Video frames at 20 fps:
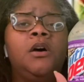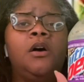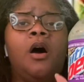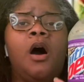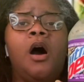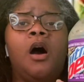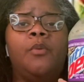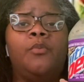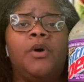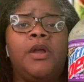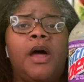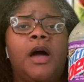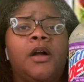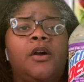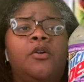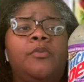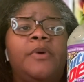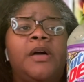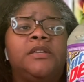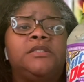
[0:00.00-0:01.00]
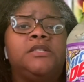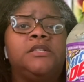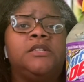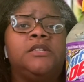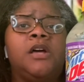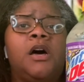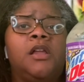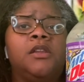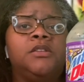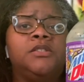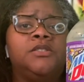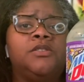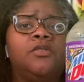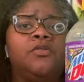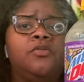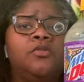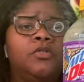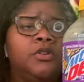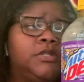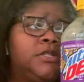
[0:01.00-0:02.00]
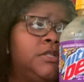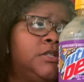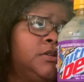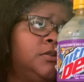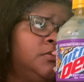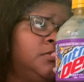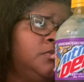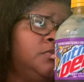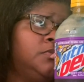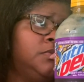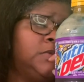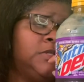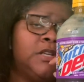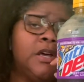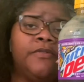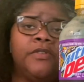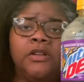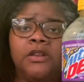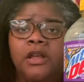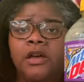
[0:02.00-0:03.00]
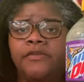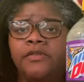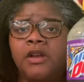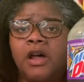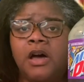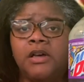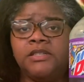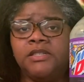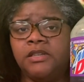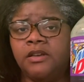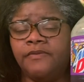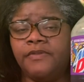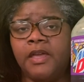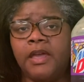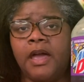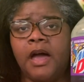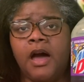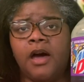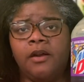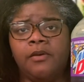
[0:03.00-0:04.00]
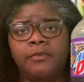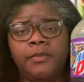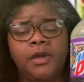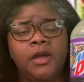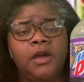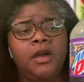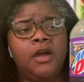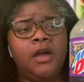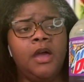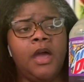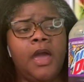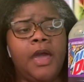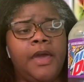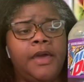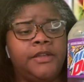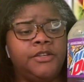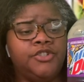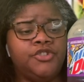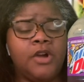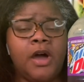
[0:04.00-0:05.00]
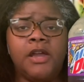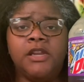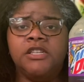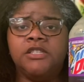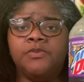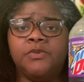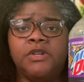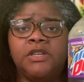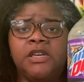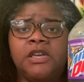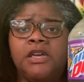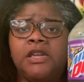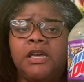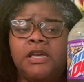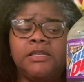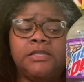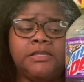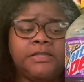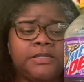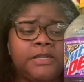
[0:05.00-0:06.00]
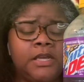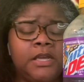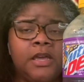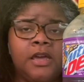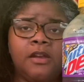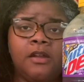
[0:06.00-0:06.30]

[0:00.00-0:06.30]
When I go back to the dollar store or to 7-Eleven, I'll see if they got them and try this one again and see.